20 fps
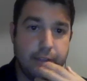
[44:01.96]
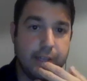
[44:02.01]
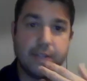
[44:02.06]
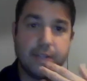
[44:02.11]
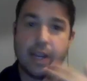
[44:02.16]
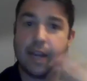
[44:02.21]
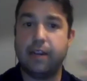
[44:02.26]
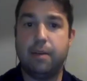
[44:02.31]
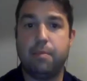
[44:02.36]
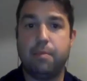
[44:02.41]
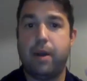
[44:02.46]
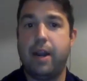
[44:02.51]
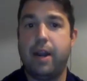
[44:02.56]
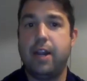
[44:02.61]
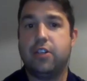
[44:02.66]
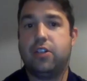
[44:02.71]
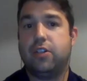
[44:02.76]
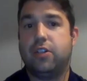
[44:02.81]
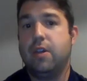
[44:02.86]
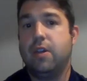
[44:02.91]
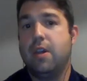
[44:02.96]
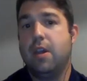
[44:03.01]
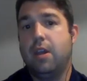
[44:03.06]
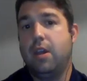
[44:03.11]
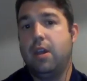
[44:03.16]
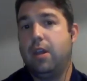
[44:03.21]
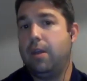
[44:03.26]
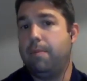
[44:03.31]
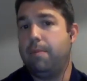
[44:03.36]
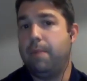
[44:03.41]
executive branch,
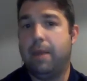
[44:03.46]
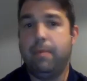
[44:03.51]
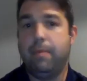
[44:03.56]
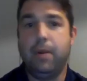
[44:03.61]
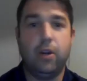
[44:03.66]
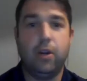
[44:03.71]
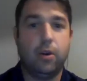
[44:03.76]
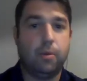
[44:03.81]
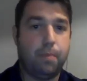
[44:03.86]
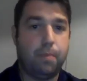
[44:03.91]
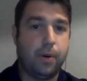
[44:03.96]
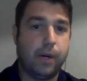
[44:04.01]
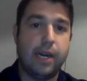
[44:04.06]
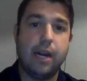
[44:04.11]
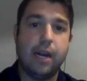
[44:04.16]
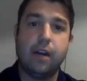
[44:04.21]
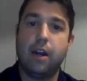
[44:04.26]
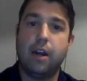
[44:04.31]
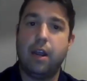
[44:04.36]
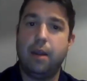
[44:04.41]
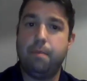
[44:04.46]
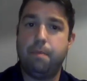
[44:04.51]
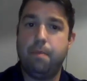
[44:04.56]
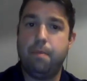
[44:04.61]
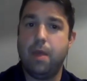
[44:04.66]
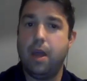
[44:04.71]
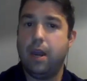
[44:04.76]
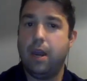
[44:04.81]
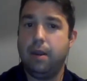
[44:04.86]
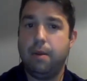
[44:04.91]
maybe you're putting out a
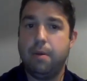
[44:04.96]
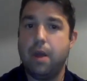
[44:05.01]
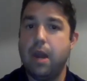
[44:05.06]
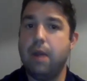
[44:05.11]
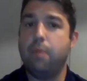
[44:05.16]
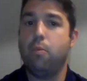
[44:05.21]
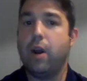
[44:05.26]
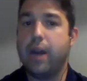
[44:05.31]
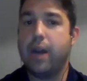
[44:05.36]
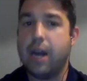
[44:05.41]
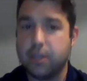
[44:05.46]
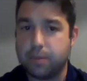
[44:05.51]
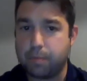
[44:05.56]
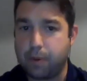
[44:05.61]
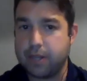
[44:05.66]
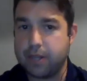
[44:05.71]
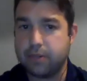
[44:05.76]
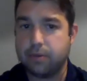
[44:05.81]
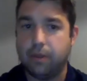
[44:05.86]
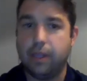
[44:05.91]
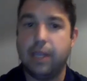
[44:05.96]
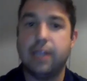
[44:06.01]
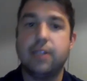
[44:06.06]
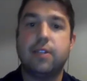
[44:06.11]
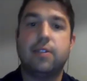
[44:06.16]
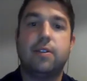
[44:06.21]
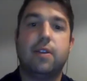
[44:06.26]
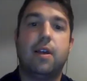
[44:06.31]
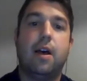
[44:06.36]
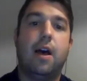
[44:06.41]
White House press
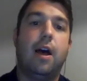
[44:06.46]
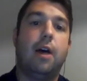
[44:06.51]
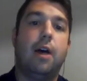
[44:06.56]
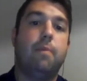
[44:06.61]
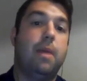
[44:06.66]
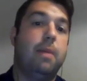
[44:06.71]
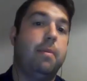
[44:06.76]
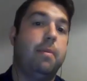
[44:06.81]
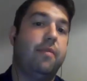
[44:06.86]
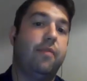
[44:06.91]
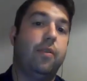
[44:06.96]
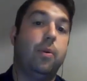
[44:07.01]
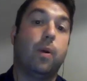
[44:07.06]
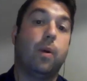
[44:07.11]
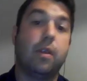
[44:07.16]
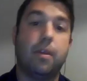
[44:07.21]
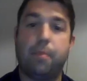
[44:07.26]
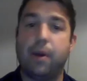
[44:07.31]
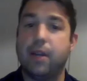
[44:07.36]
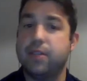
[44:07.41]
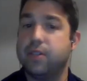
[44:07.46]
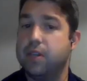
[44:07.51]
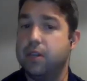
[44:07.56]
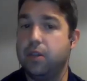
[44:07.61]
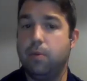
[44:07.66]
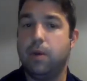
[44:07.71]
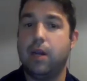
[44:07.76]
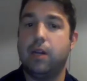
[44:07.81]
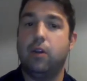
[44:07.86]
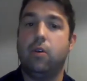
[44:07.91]
release. Maybe if you are the president, you
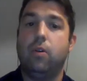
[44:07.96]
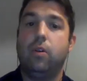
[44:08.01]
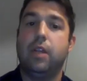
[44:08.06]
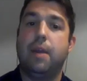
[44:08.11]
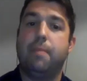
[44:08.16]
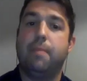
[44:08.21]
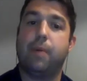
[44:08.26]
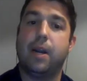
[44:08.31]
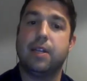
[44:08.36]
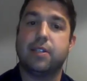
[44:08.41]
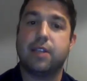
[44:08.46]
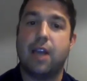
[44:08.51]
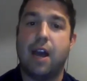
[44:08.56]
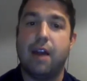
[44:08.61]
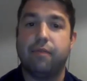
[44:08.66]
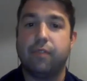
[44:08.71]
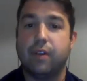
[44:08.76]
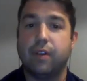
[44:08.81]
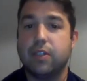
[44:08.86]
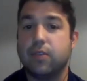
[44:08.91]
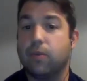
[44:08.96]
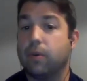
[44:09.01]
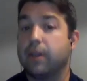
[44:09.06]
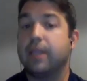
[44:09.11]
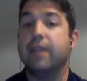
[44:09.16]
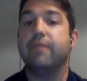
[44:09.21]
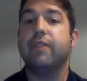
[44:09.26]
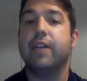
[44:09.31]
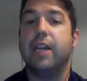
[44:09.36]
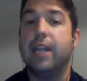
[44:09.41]
want to hold a press conference or
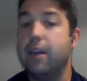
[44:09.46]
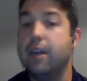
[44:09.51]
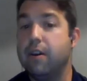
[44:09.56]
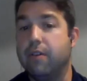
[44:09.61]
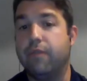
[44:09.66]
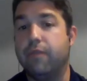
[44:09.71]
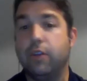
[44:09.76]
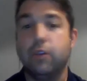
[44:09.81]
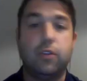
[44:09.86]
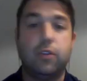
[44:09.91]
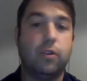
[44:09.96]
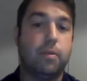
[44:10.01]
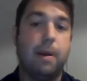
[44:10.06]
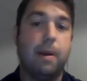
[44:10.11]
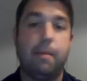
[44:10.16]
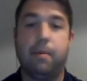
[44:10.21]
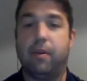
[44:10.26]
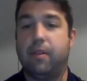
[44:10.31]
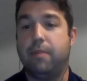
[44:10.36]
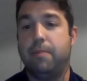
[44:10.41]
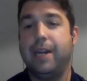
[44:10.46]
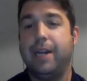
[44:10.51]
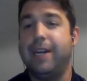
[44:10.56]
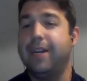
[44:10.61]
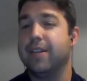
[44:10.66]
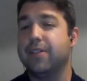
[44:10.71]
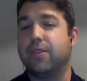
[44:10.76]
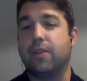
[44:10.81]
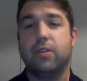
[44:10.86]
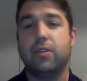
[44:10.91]
give an interview to a member of the
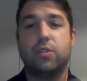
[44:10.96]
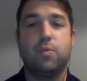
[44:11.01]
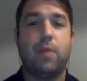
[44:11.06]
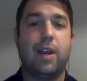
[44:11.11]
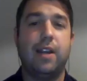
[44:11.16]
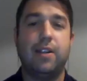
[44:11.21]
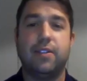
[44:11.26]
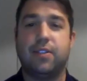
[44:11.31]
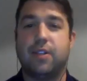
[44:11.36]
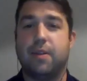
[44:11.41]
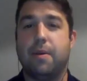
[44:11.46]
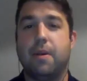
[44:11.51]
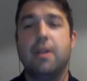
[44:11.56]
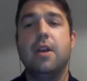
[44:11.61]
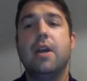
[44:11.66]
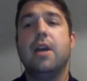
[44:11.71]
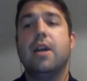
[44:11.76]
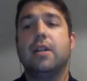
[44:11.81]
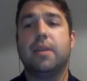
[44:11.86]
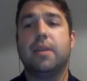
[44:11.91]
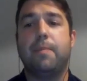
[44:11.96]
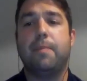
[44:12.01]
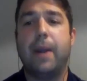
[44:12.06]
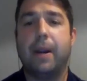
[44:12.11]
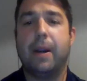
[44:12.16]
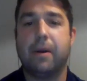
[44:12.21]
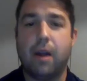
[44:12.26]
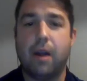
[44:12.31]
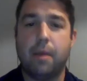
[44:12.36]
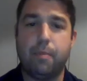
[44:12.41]
media. So there's ways to
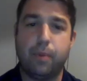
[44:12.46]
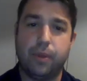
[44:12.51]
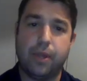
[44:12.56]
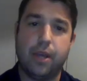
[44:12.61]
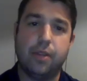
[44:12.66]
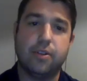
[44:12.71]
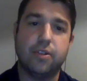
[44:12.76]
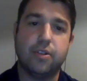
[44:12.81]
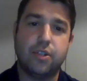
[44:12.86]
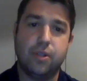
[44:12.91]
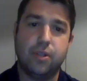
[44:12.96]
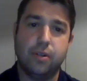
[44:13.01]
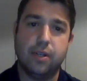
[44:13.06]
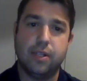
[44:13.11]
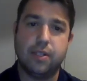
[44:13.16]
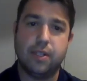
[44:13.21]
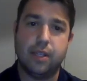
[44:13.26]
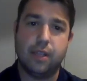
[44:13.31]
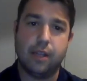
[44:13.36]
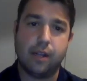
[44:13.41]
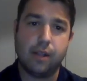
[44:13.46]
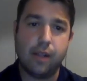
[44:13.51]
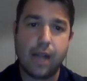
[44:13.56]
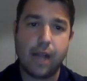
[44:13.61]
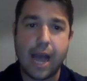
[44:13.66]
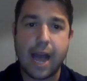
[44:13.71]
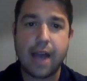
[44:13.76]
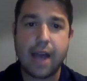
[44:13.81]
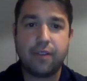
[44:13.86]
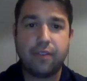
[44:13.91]
pair up with other students in the
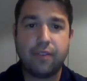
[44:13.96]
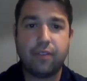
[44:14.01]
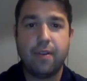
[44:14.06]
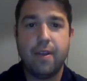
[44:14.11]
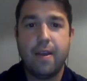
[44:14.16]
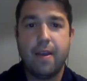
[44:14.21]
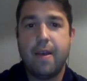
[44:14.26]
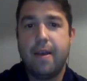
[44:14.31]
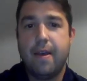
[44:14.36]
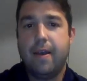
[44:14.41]
class.